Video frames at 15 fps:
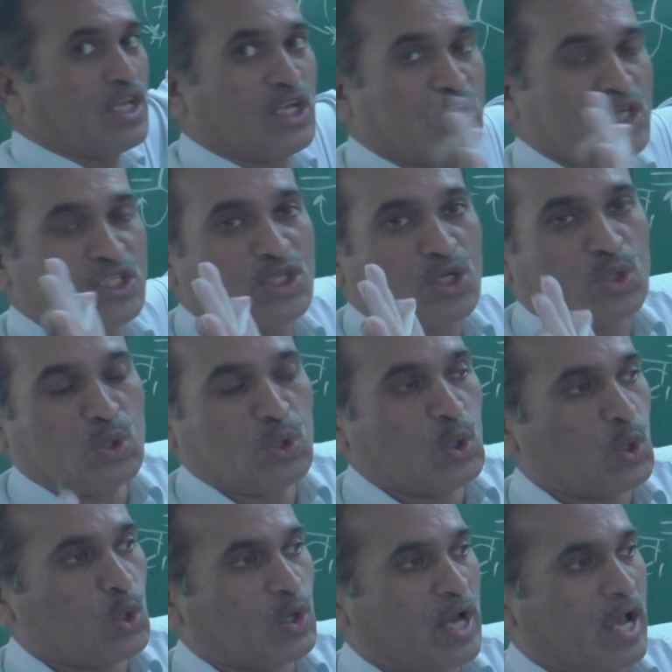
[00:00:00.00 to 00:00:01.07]
is
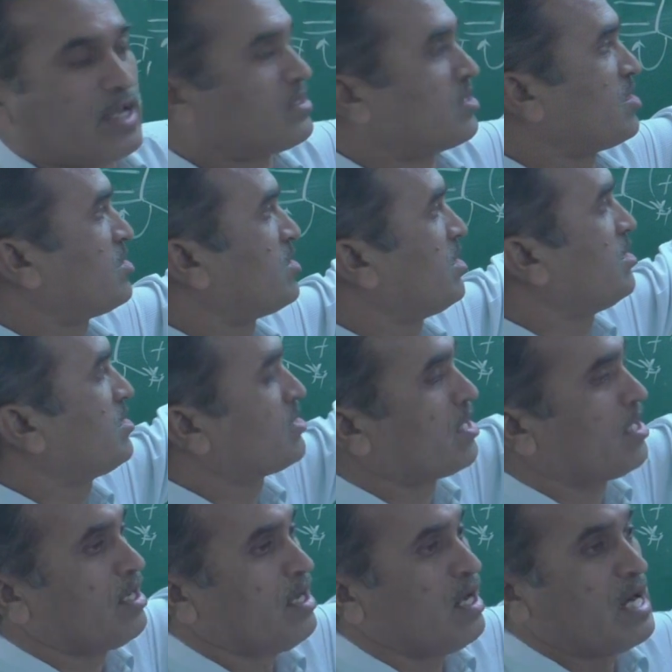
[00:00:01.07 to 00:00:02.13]
known as, this is
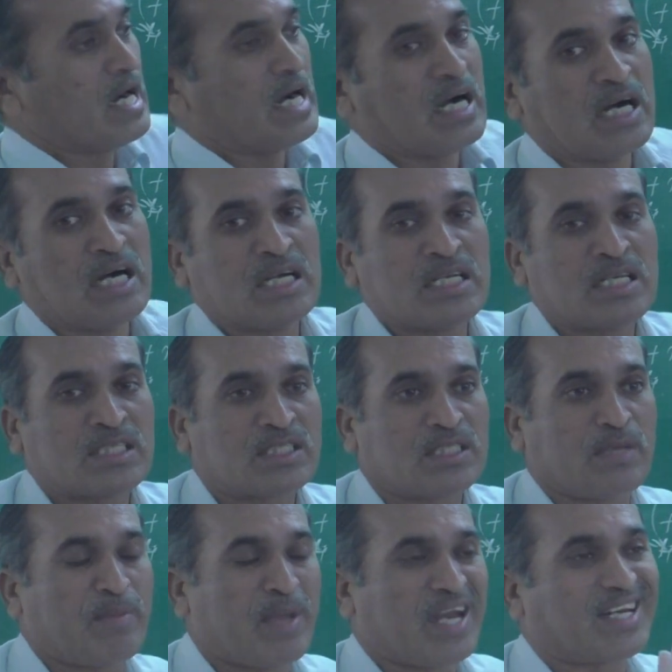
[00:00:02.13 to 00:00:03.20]
a
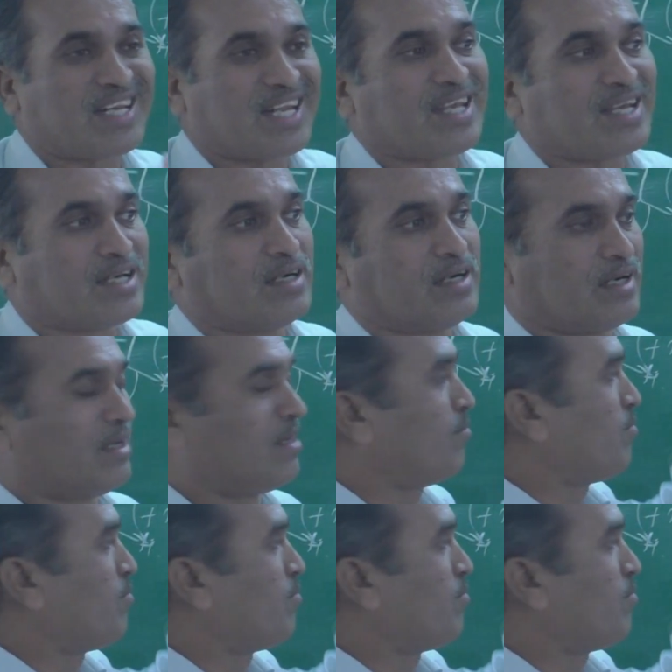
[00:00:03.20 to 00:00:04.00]
unsymmetrical